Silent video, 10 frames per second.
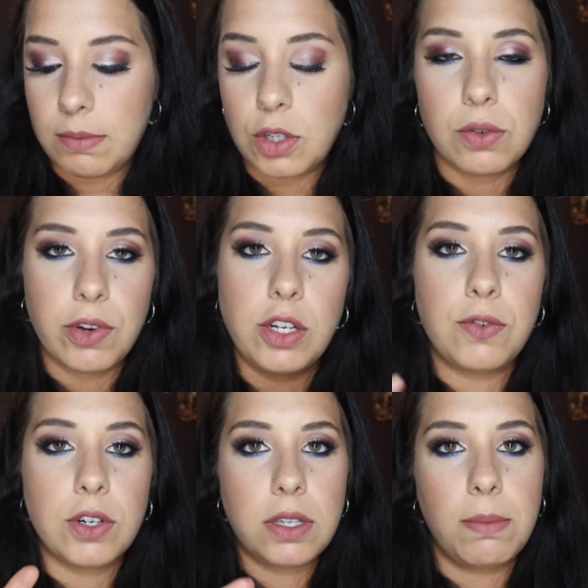to reach
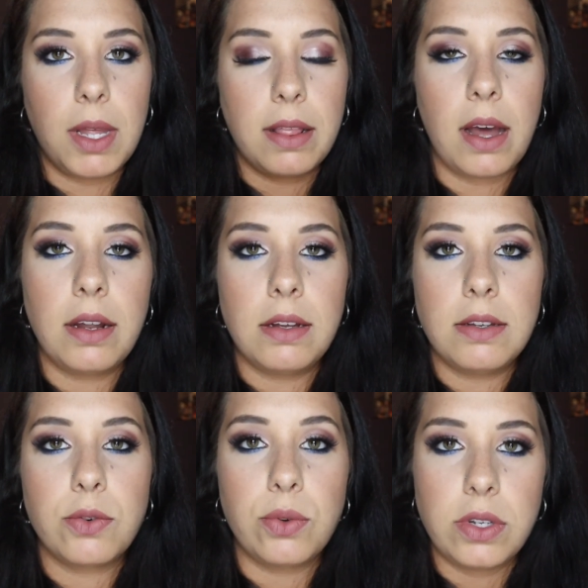for something that
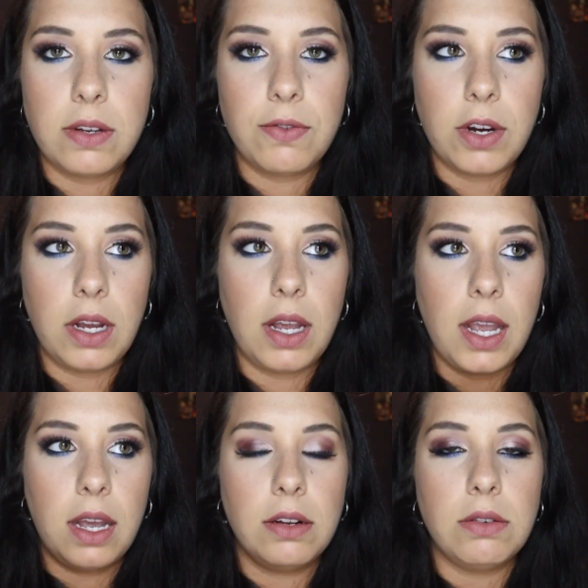is cruelty-free
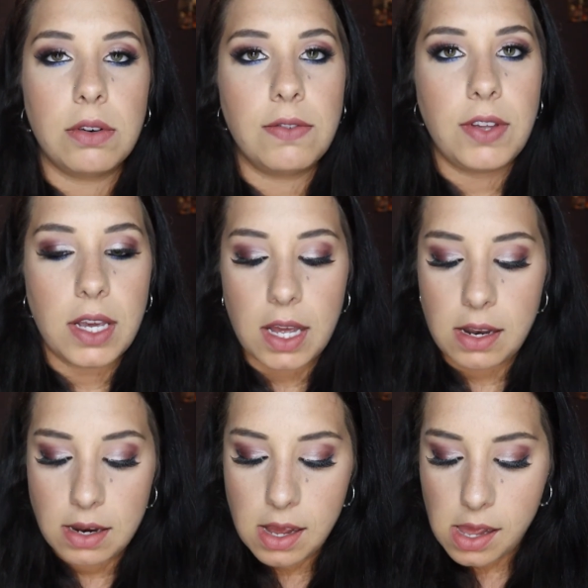and or
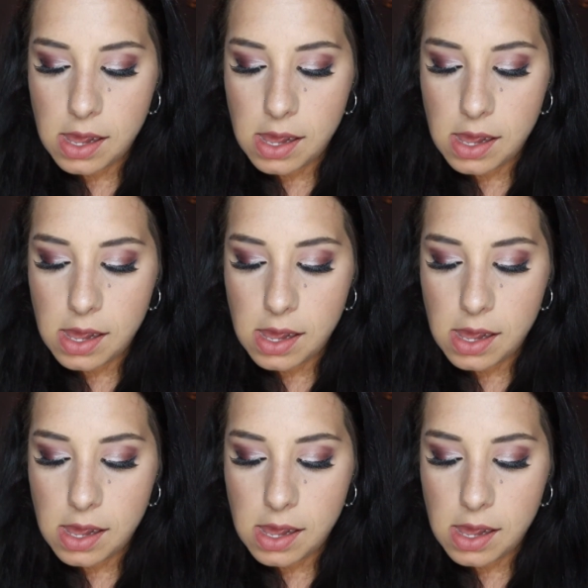vegan.